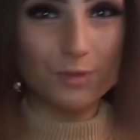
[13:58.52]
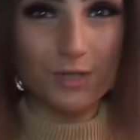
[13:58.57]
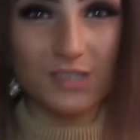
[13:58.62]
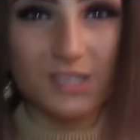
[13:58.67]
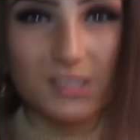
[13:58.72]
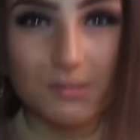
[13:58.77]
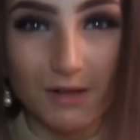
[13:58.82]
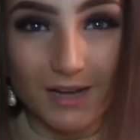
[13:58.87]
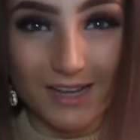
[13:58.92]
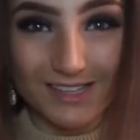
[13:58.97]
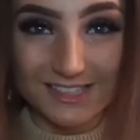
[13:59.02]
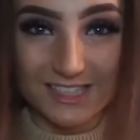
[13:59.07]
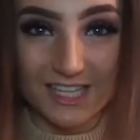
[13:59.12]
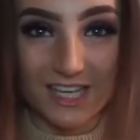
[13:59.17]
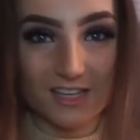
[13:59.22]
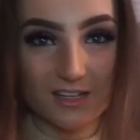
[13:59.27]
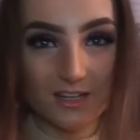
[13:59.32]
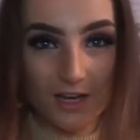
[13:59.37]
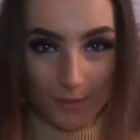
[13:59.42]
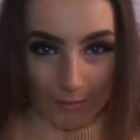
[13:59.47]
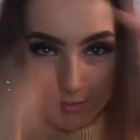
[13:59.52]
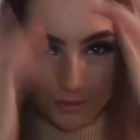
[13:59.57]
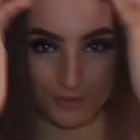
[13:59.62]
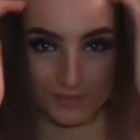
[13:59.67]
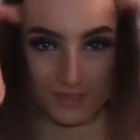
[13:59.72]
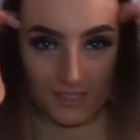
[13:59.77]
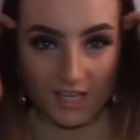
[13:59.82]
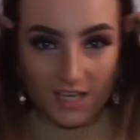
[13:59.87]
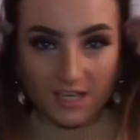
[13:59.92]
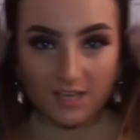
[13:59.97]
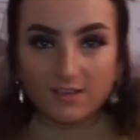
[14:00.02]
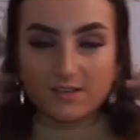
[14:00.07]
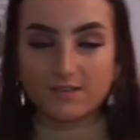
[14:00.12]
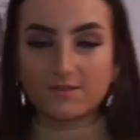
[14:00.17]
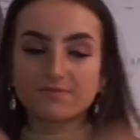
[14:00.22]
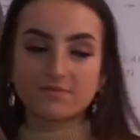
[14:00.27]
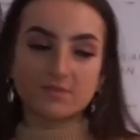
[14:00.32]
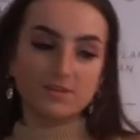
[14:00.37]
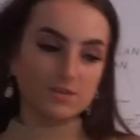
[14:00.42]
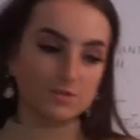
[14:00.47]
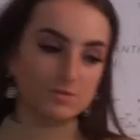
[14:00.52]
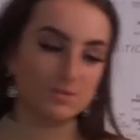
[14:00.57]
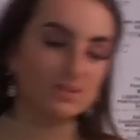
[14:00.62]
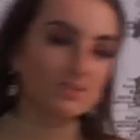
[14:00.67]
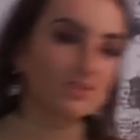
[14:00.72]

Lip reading: one smells like sick, like pure sick. Should we